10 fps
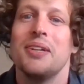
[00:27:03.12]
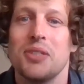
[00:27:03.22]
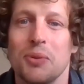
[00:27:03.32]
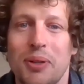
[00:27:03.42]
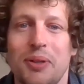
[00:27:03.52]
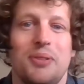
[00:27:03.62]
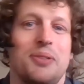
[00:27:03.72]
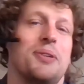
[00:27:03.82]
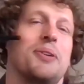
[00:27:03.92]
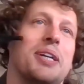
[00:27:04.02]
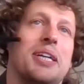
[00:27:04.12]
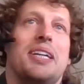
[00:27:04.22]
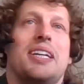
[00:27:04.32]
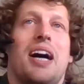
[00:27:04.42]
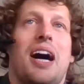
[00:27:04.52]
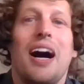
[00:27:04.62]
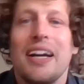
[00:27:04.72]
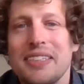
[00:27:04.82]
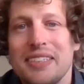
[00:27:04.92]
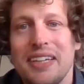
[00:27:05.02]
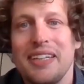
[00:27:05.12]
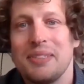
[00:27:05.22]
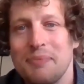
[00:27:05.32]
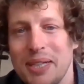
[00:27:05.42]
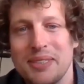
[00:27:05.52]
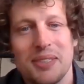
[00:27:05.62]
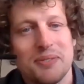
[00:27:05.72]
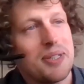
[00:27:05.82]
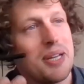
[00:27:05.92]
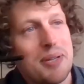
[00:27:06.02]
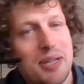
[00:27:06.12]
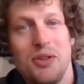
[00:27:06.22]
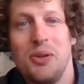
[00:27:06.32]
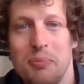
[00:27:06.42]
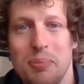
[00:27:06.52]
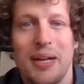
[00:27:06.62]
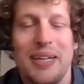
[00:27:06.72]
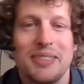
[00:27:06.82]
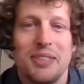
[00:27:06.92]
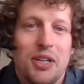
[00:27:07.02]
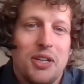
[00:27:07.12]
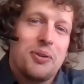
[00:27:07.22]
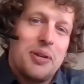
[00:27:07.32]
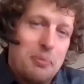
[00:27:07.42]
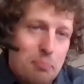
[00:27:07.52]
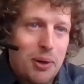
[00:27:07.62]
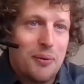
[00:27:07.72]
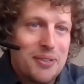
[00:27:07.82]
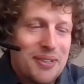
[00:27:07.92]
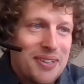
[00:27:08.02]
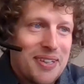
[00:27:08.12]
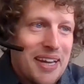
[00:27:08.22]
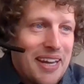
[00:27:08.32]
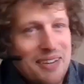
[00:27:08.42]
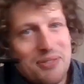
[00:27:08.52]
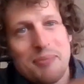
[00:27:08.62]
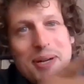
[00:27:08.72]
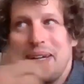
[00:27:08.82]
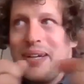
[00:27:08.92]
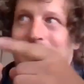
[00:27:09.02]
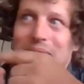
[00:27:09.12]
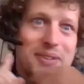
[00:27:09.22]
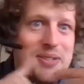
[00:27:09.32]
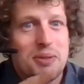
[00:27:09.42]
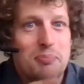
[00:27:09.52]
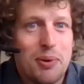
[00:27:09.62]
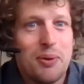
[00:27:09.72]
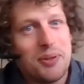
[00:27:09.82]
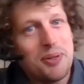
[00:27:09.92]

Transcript: So what do? I say to myself when I'm in a new place, you're in a boat and everybody here is your boat.